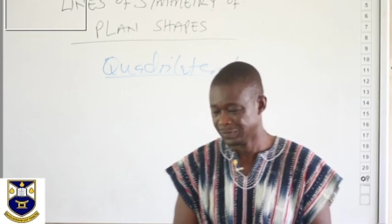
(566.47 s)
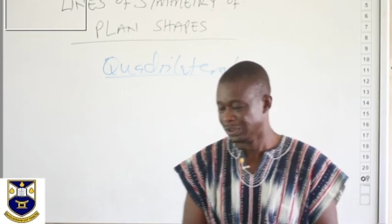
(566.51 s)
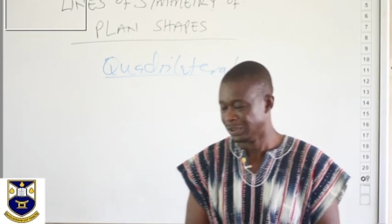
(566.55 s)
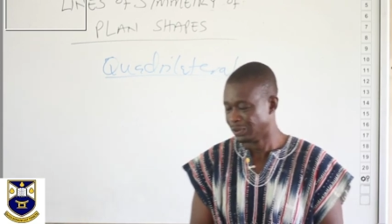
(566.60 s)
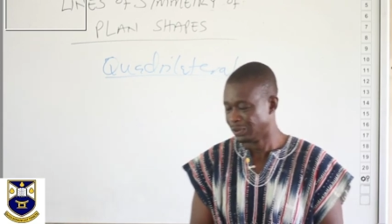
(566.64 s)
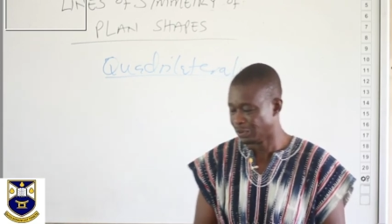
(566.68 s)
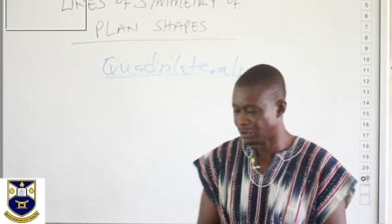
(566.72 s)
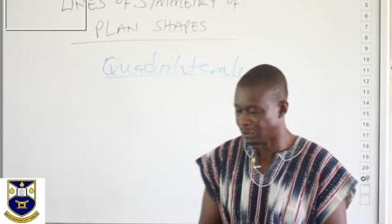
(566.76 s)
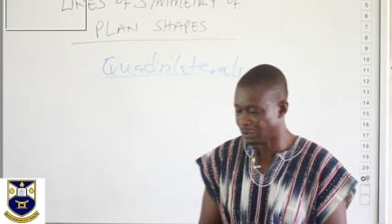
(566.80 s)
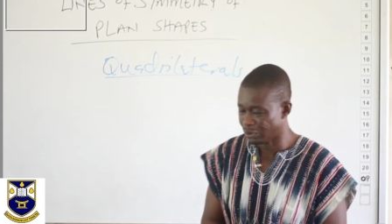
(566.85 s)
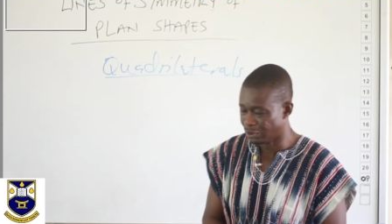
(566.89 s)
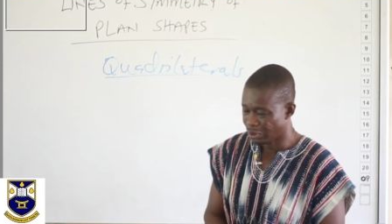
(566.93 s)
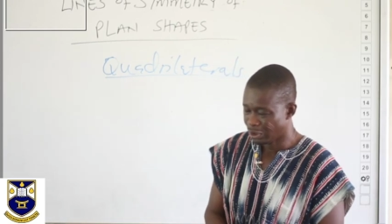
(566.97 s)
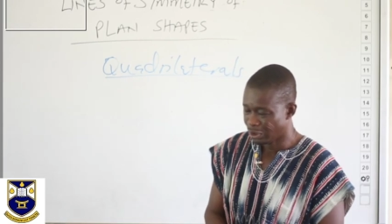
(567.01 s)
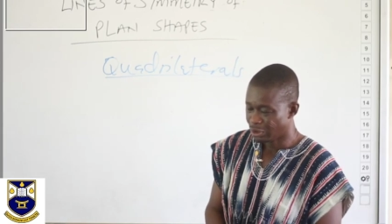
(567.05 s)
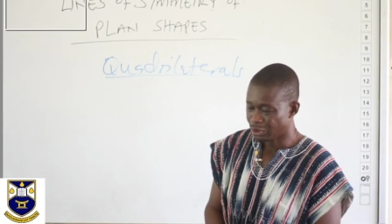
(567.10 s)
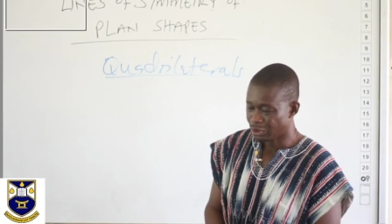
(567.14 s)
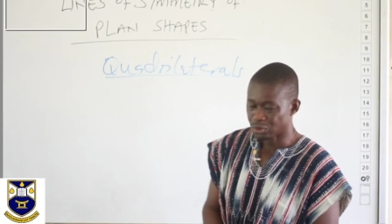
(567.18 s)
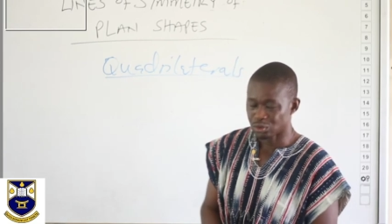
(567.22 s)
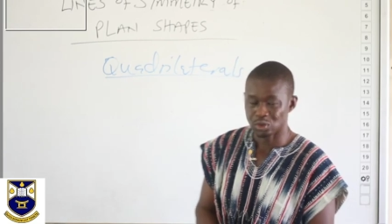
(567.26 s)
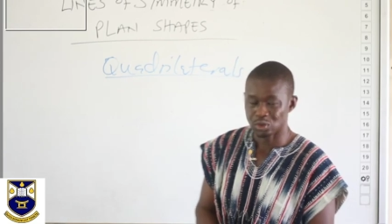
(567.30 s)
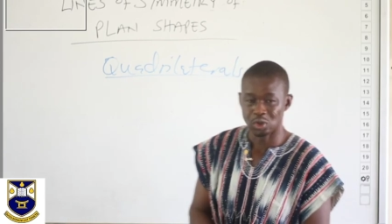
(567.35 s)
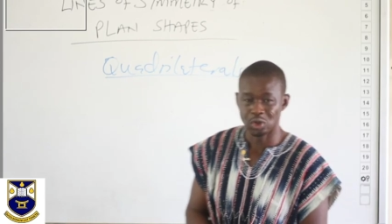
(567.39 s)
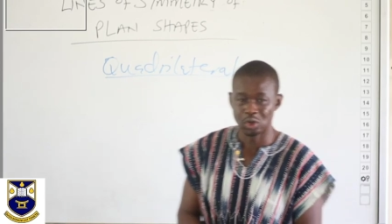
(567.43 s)
Good.
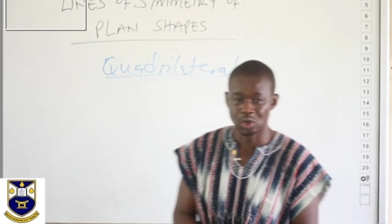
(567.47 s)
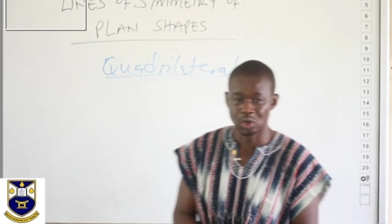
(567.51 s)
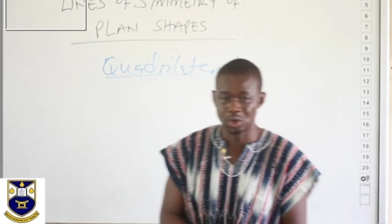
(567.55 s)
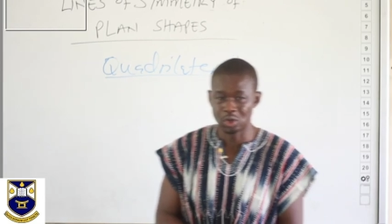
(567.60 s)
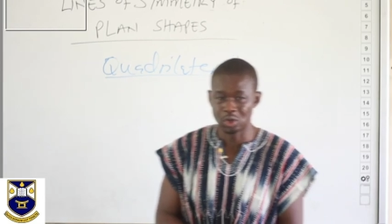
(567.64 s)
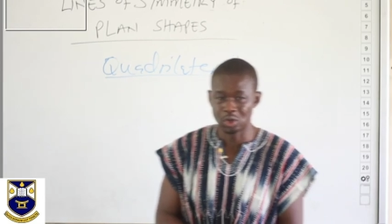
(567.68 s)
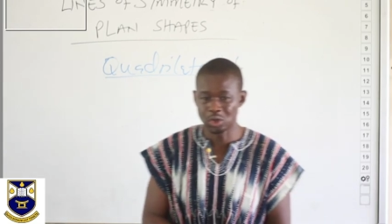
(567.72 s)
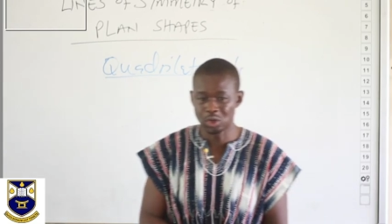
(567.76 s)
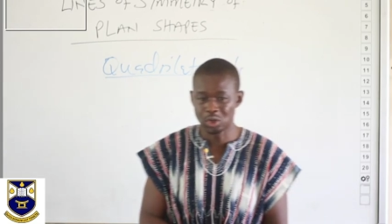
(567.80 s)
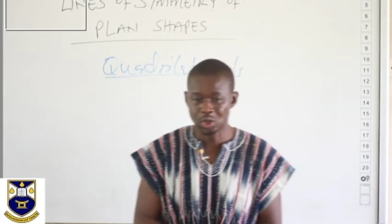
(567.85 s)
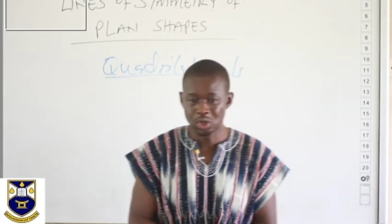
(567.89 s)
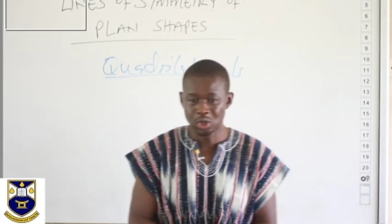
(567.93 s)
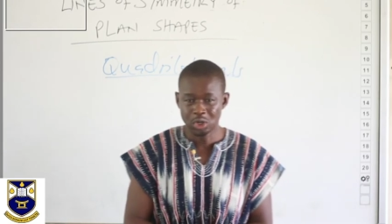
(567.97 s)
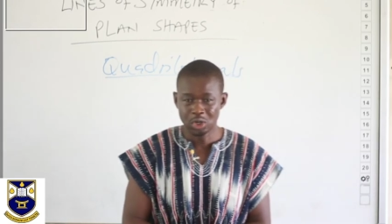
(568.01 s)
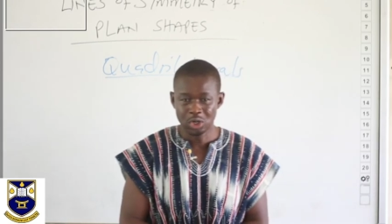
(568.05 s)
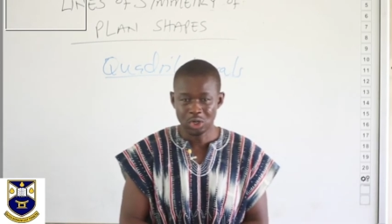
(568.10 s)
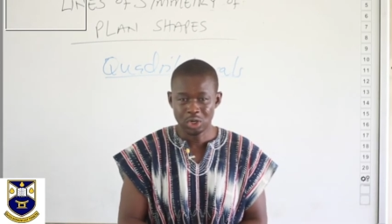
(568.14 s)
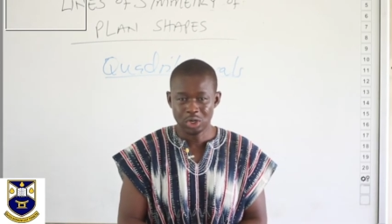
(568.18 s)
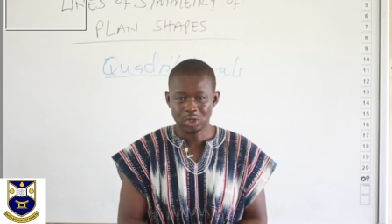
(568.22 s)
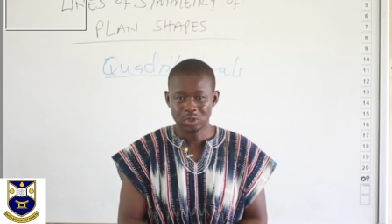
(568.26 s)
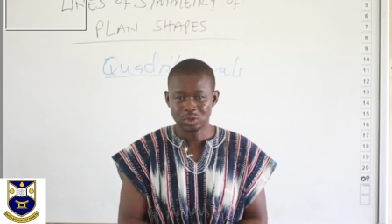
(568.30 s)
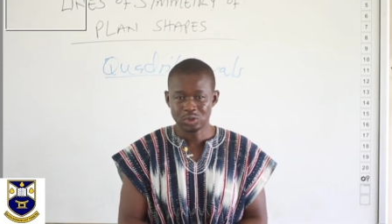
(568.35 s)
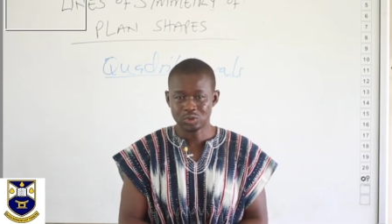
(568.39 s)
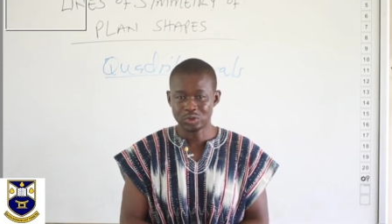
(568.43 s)
So
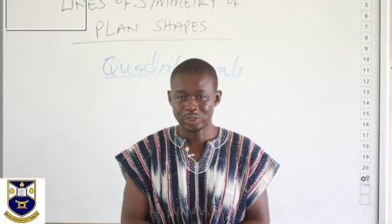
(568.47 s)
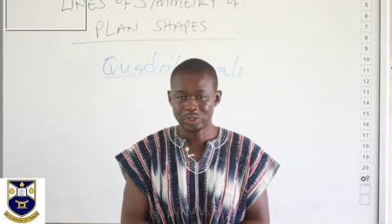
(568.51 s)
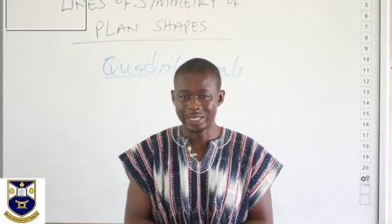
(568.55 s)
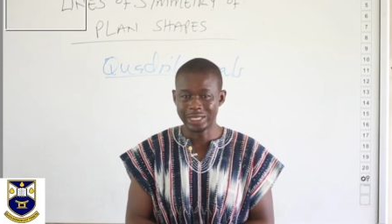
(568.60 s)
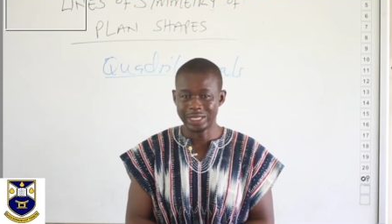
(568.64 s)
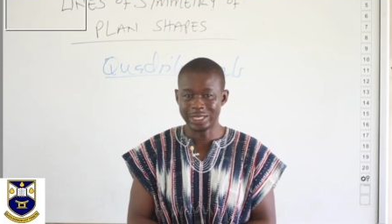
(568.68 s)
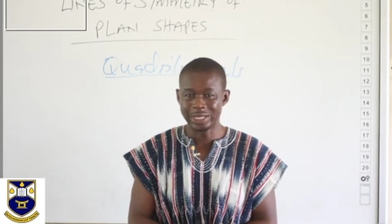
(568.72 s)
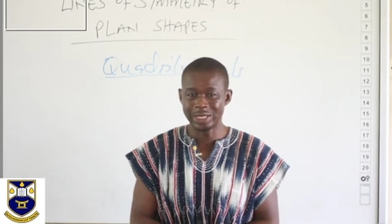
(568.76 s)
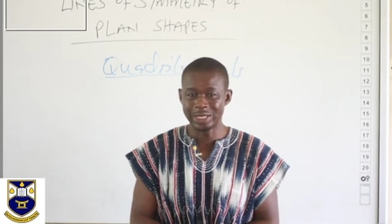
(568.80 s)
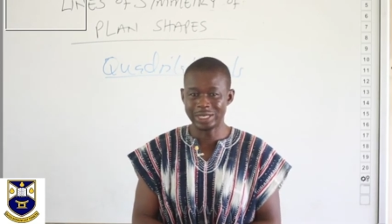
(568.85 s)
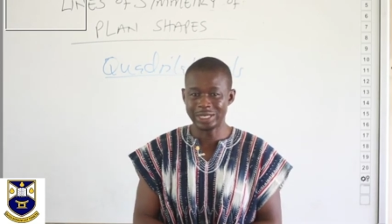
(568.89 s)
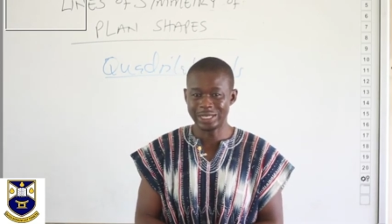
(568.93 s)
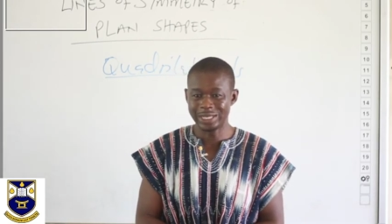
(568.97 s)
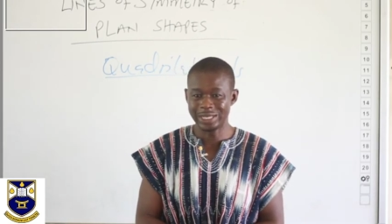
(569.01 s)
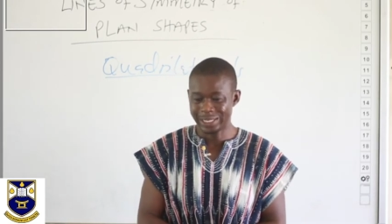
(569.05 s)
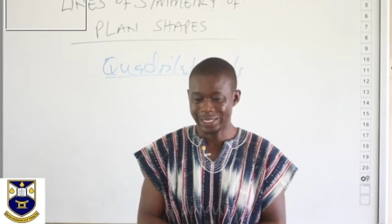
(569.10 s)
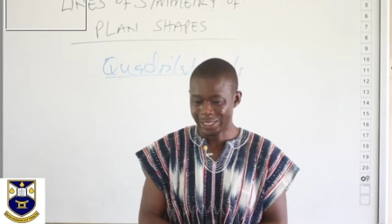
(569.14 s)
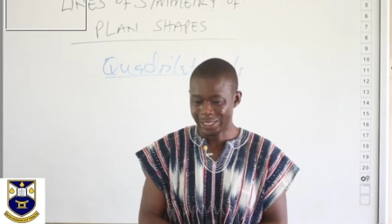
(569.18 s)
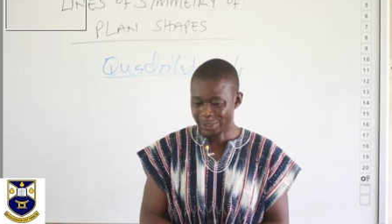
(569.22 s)
today